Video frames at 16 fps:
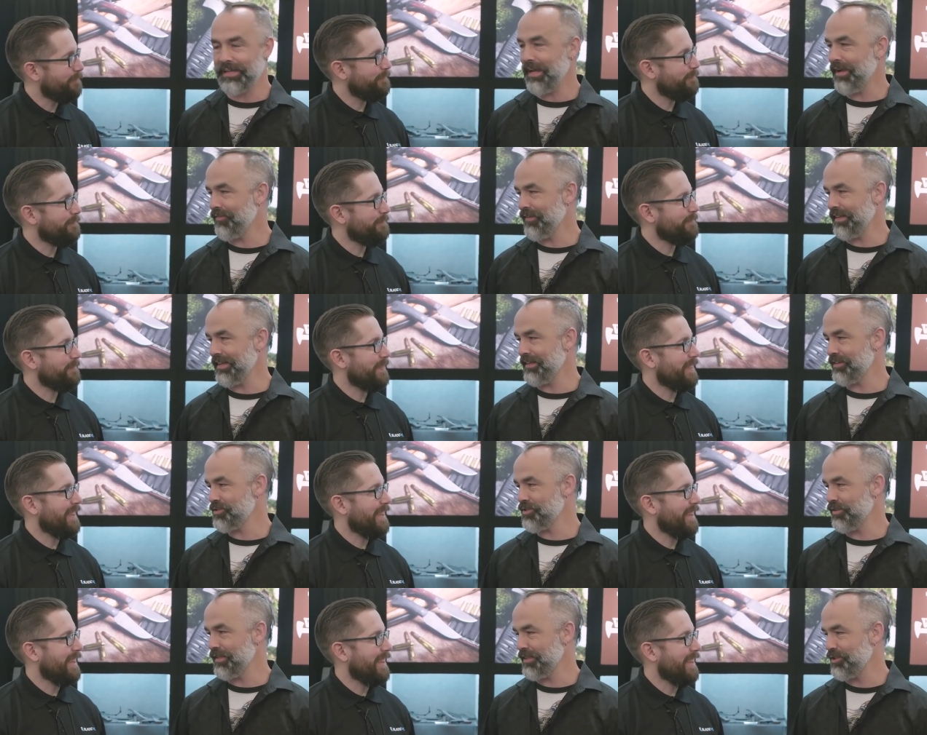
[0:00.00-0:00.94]
Speaker 1: knife. I think
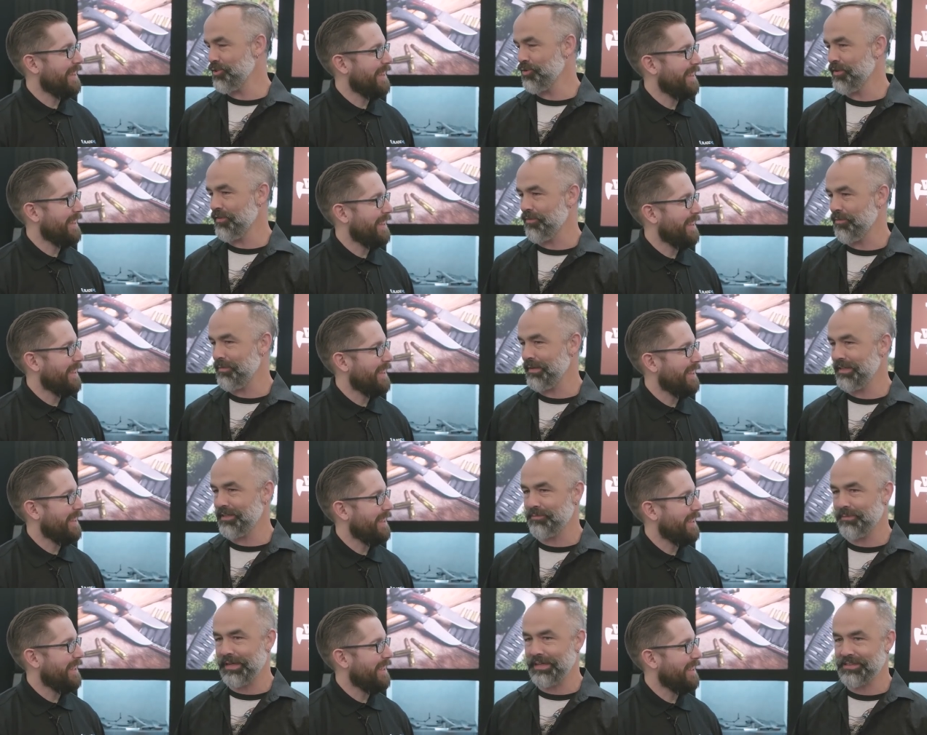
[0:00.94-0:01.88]
there's only two of them.
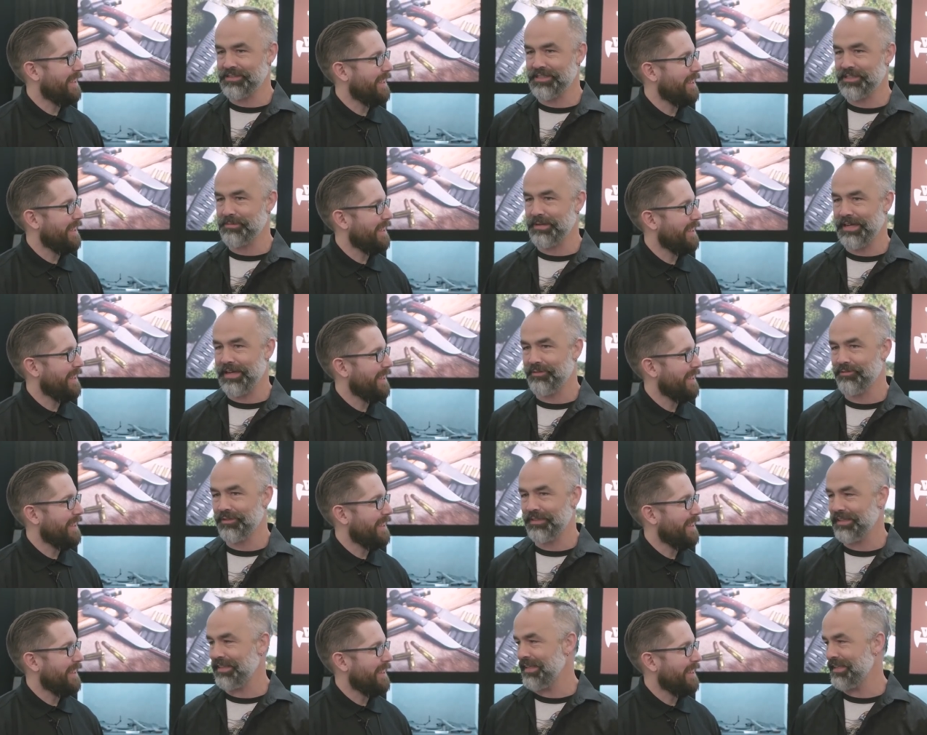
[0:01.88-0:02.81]
Me and Mike Zieba have
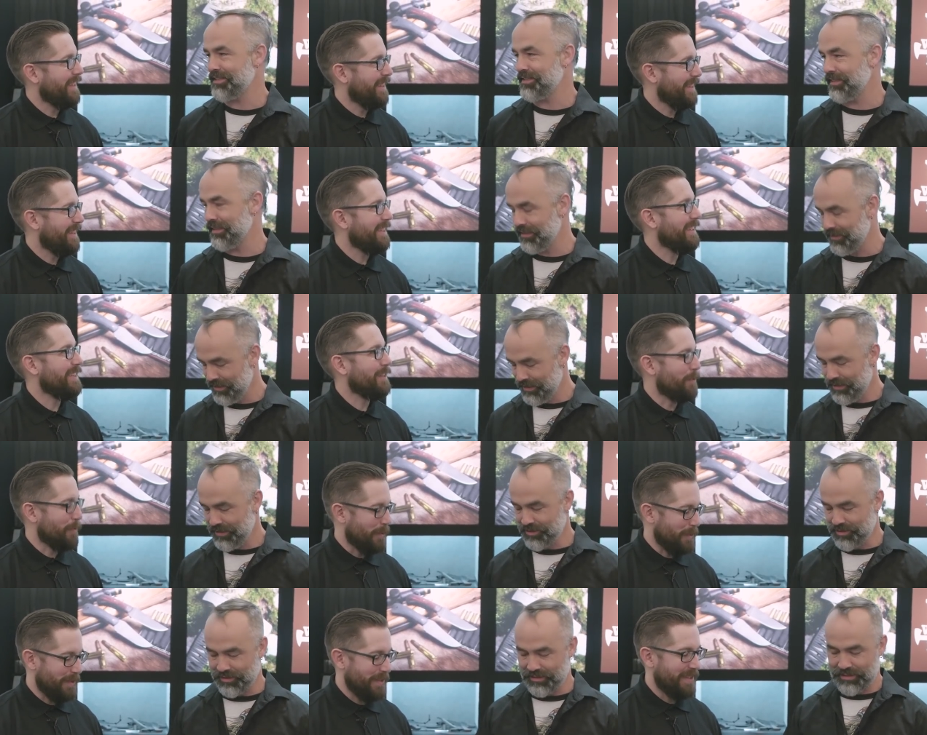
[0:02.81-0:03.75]
one, and that's it.
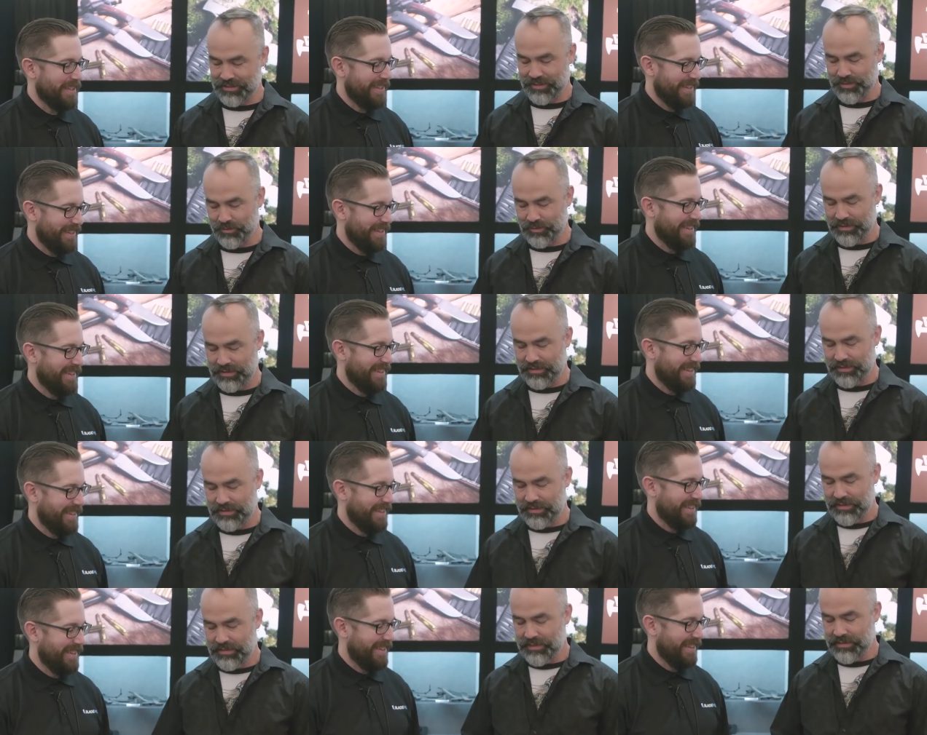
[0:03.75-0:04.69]
Cool. So this is
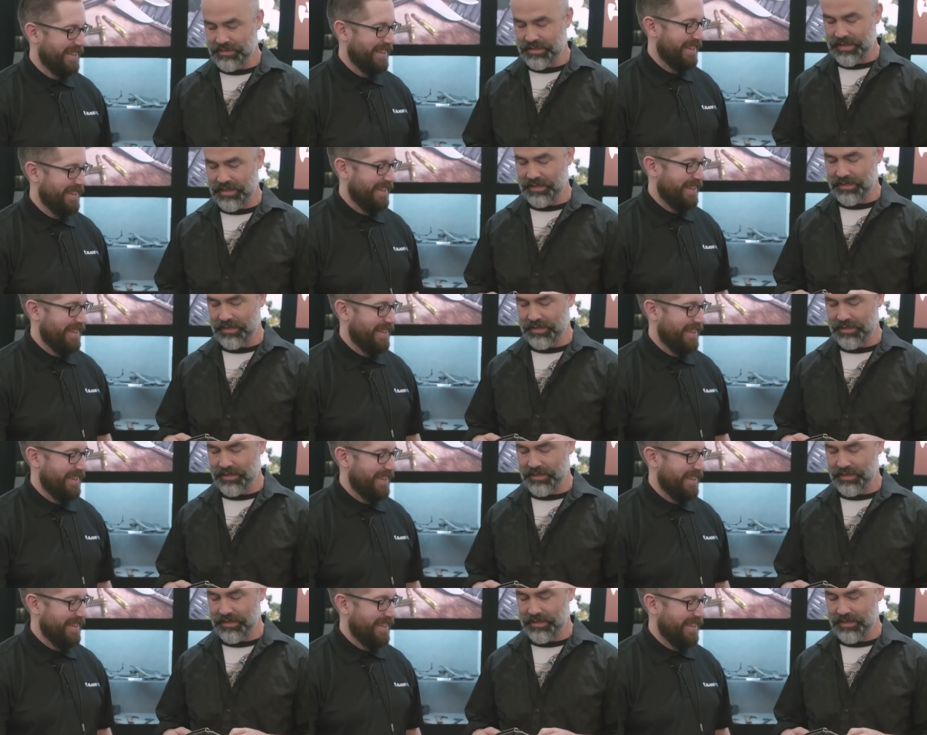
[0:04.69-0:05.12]
one that